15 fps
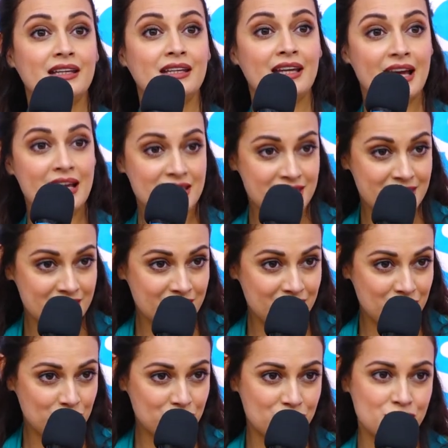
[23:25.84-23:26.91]
Yes, the
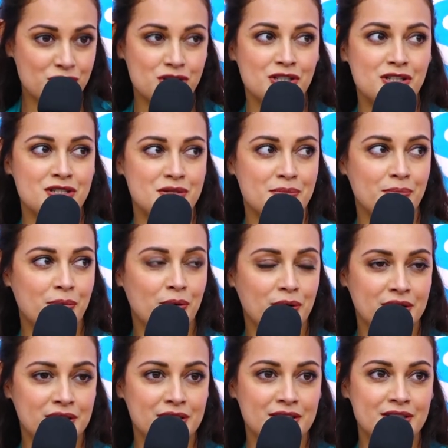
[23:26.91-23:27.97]
nutrition is
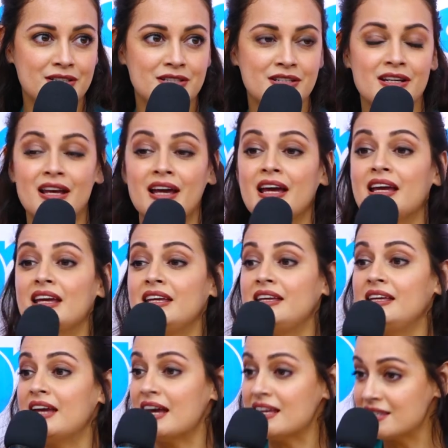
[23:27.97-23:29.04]
important.
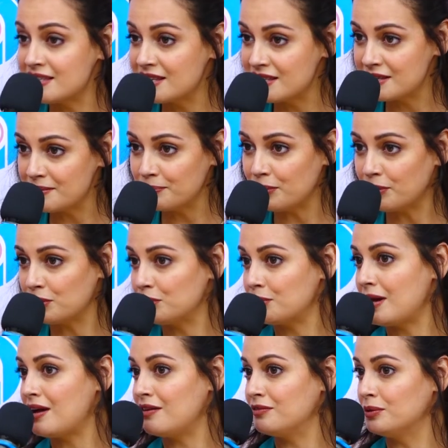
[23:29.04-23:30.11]
Yes, it's important to
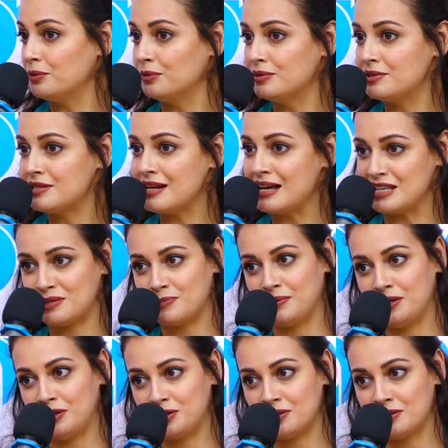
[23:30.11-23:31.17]
have goals and
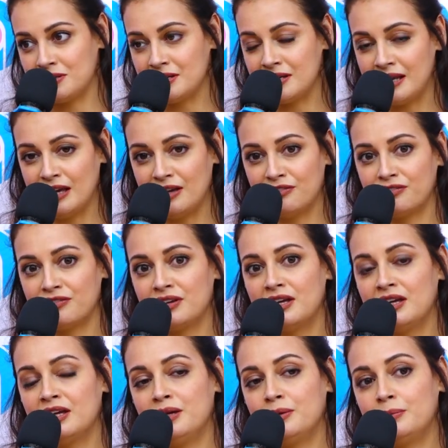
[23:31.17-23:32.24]
aspirations in life.
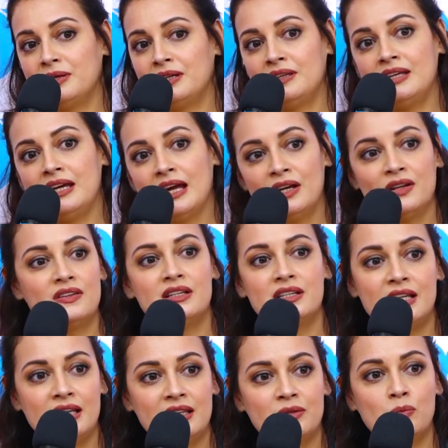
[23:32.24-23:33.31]
But at the end of the
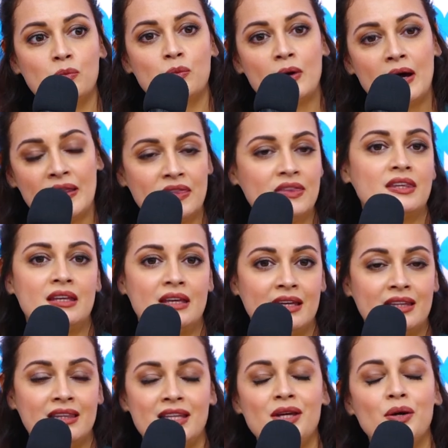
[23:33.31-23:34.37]
day, the one thing
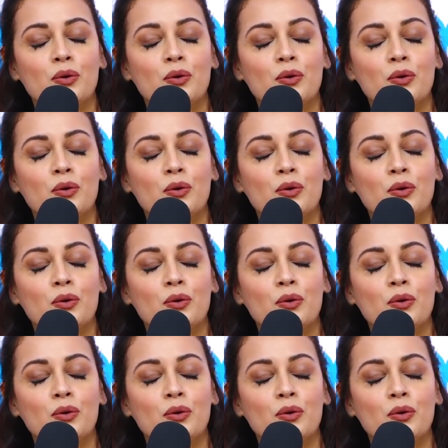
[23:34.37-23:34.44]
and the